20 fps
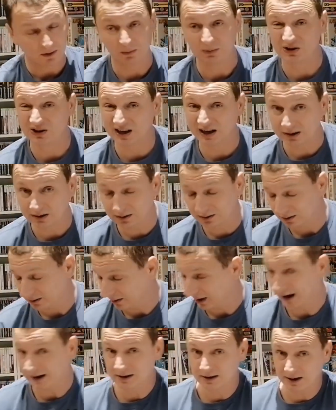Number 6.
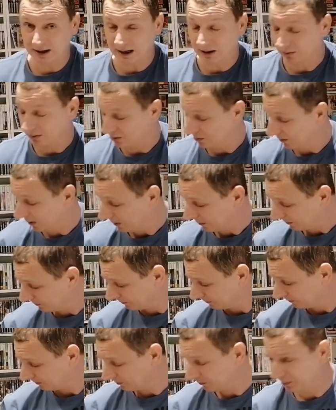I had to count as well.
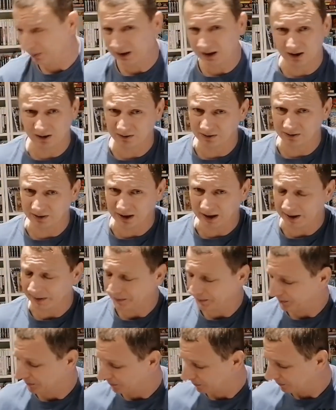Been a long day.
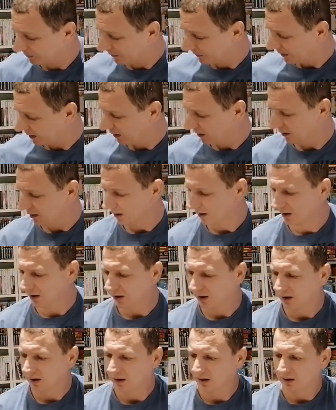
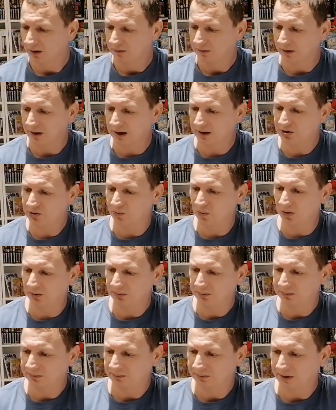The next
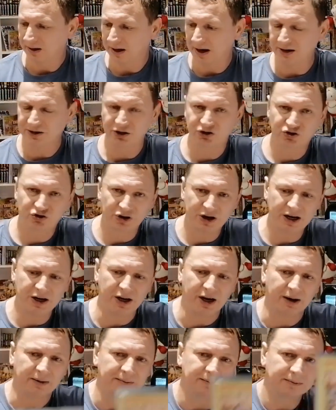one is a
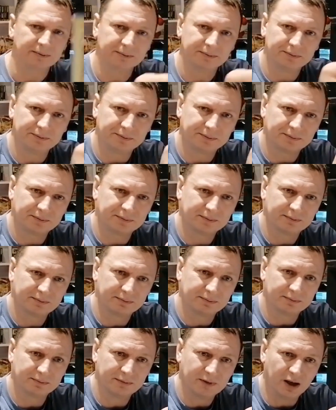Treader.
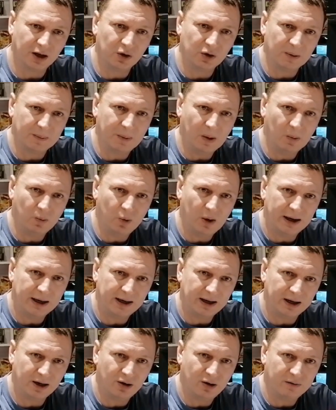Another Bob
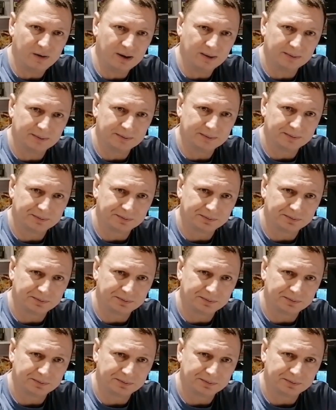Wakeling cover.